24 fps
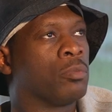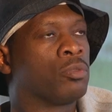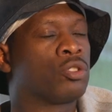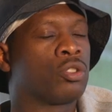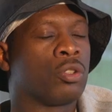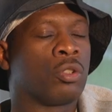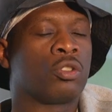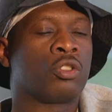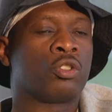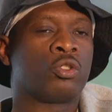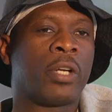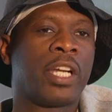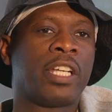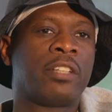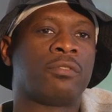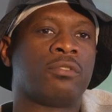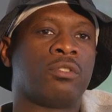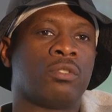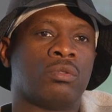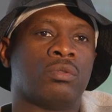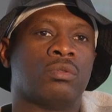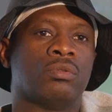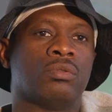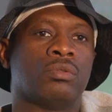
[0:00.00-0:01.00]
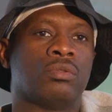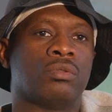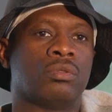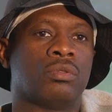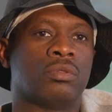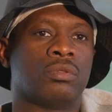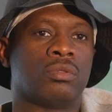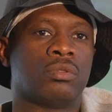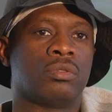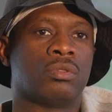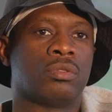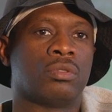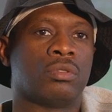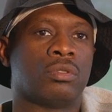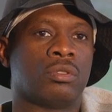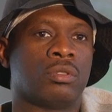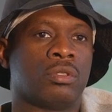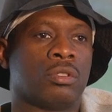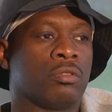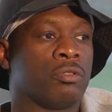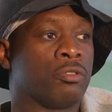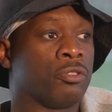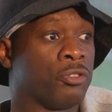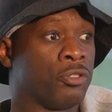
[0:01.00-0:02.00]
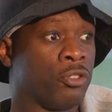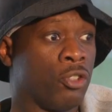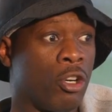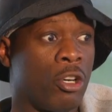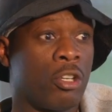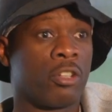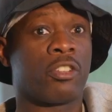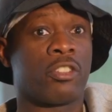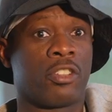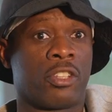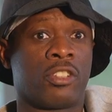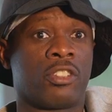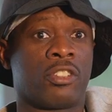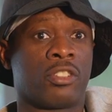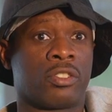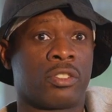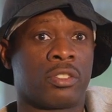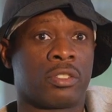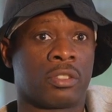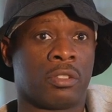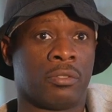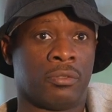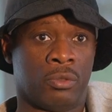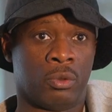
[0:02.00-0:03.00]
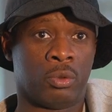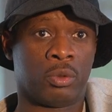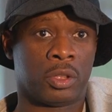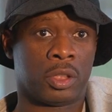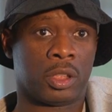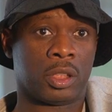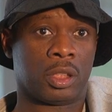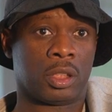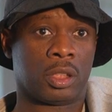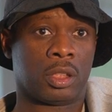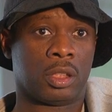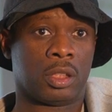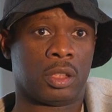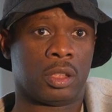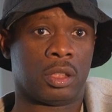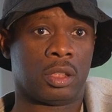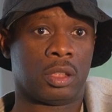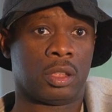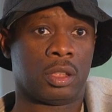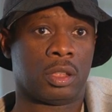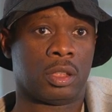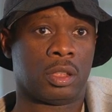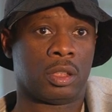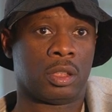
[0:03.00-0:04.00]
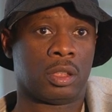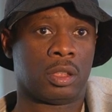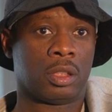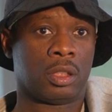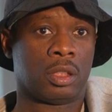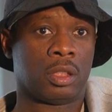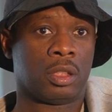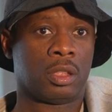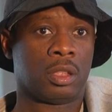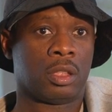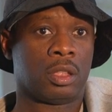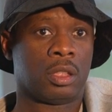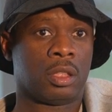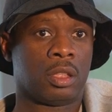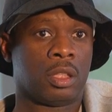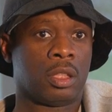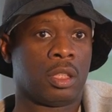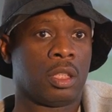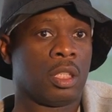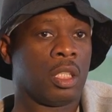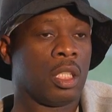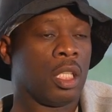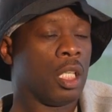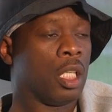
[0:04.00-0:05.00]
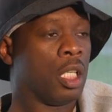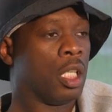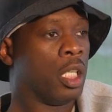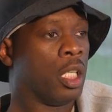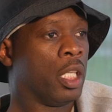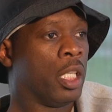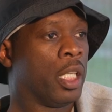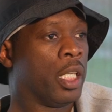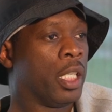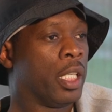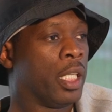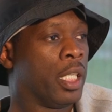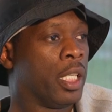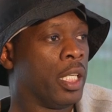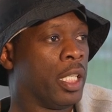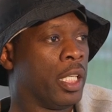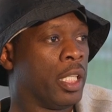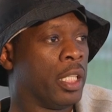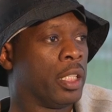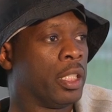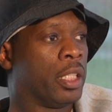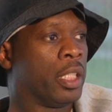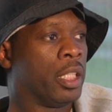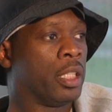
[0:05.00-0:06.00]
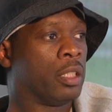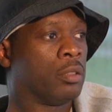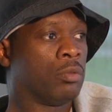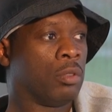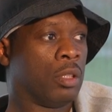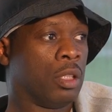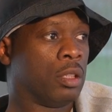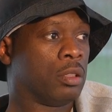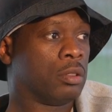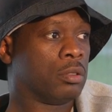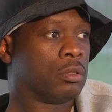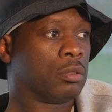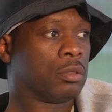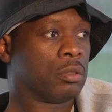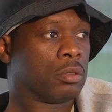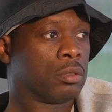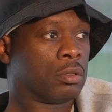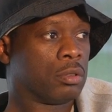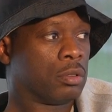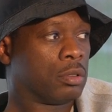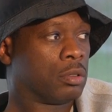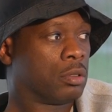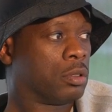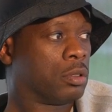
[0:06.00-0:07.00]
I'm so grateful for the Fugees. Of course, how could you not? And, and, and well,